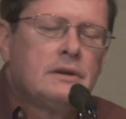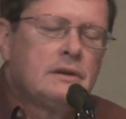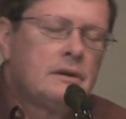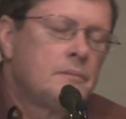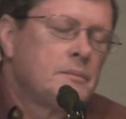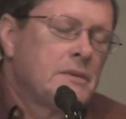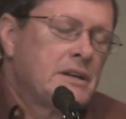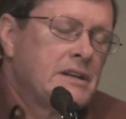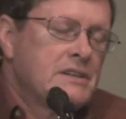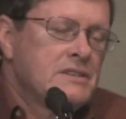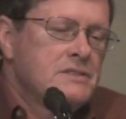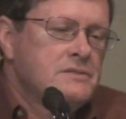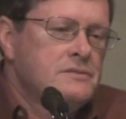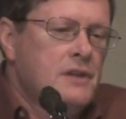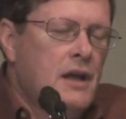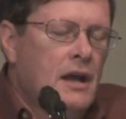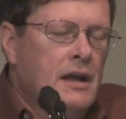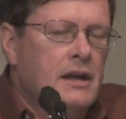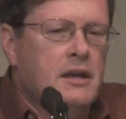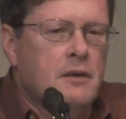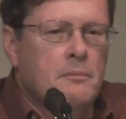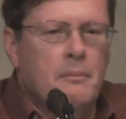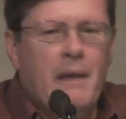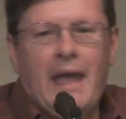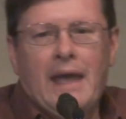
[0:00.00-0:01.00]
I mean, he's
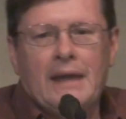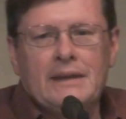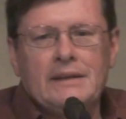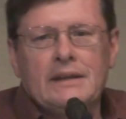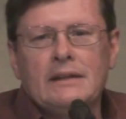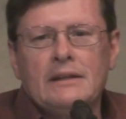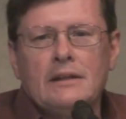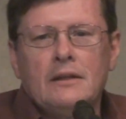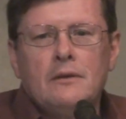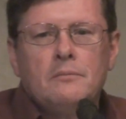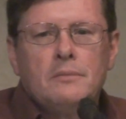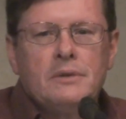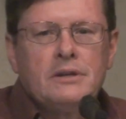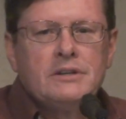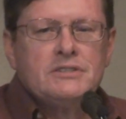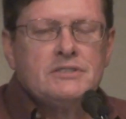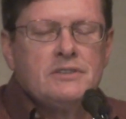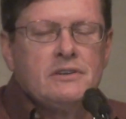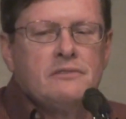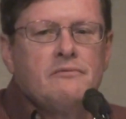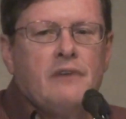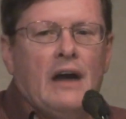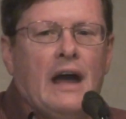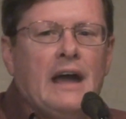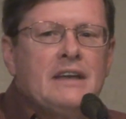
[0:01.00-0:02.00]
not commanding them, but
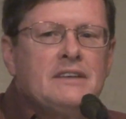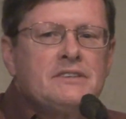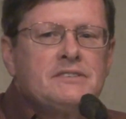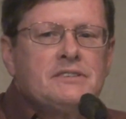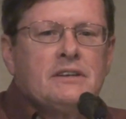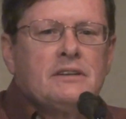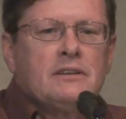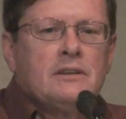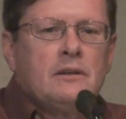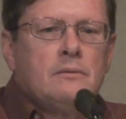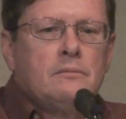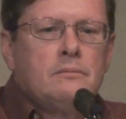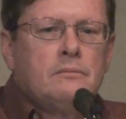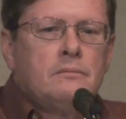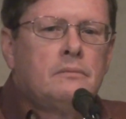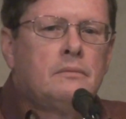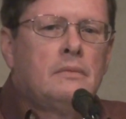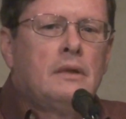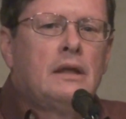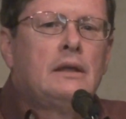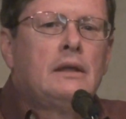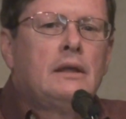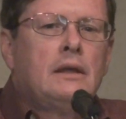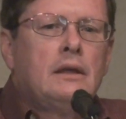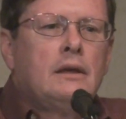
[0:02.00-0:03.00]
he's advising them,
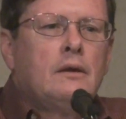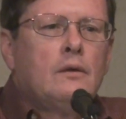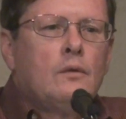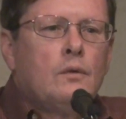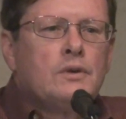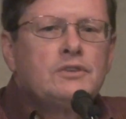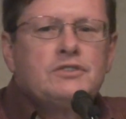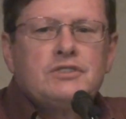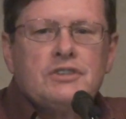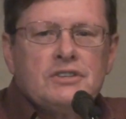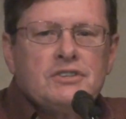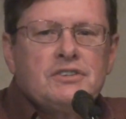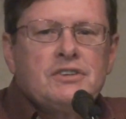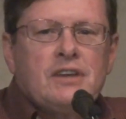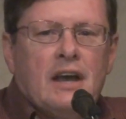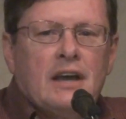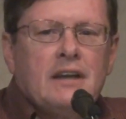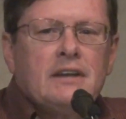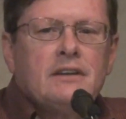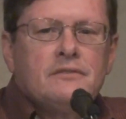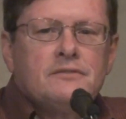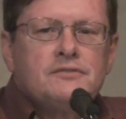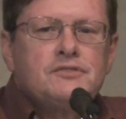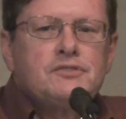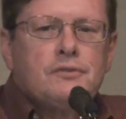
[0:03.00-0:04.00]
which is
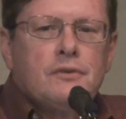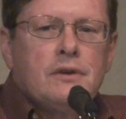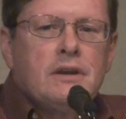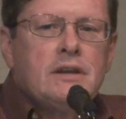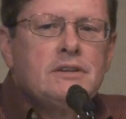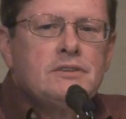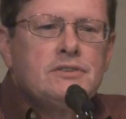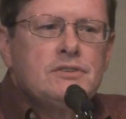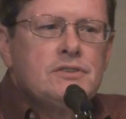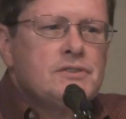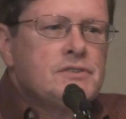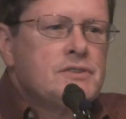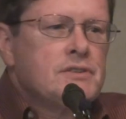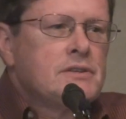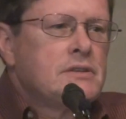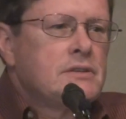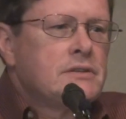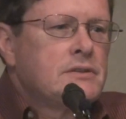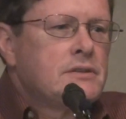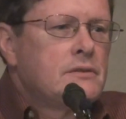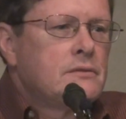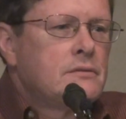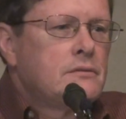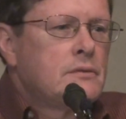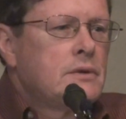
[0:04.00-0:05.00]
kind of strange, isn't
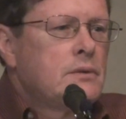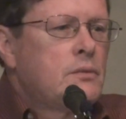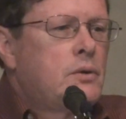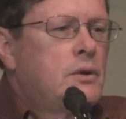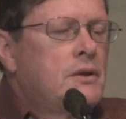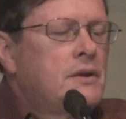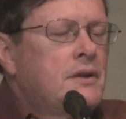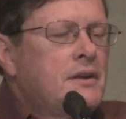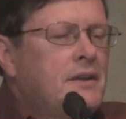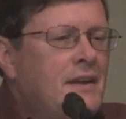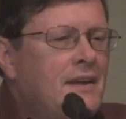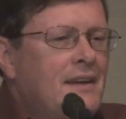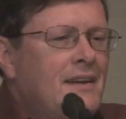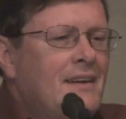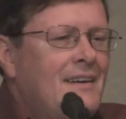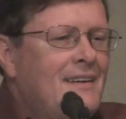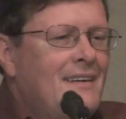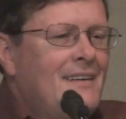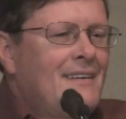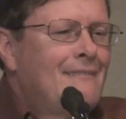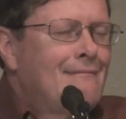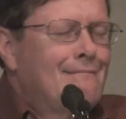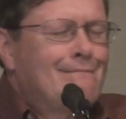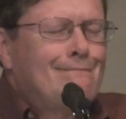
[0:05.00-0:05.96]
it? That we would